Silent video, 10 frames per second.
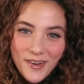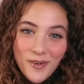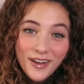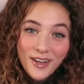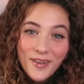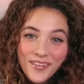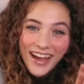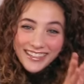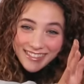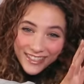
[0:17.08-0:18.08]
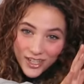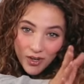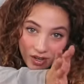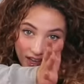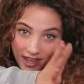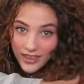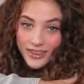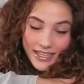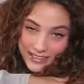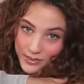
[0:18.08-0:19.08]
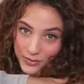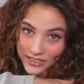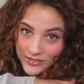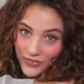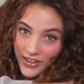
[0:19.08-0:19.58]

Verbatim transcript: and welcome back to this week's